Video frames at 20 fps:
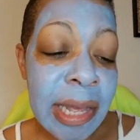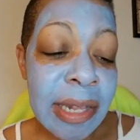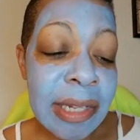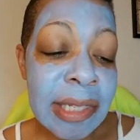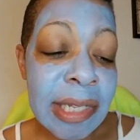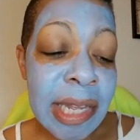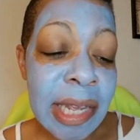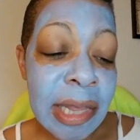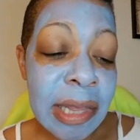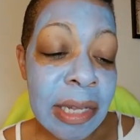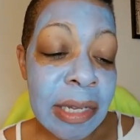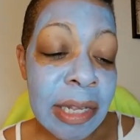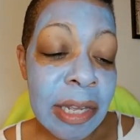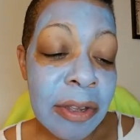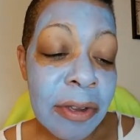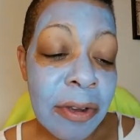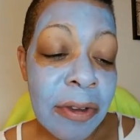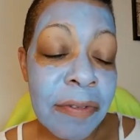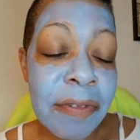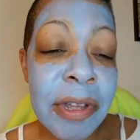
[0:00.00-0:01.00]
Take the Day
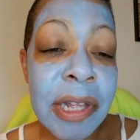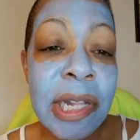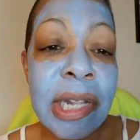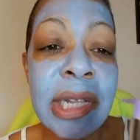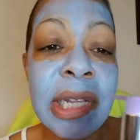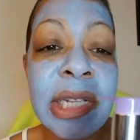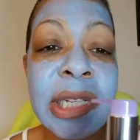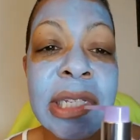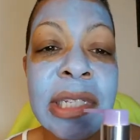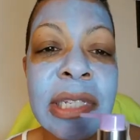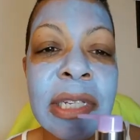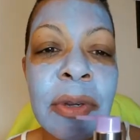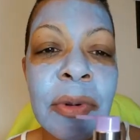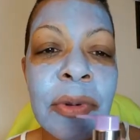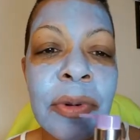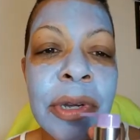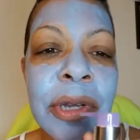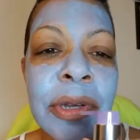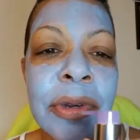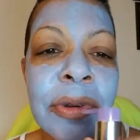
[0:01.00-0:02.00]
Off Cleansing
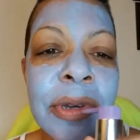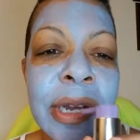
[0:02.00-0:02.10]
Oil,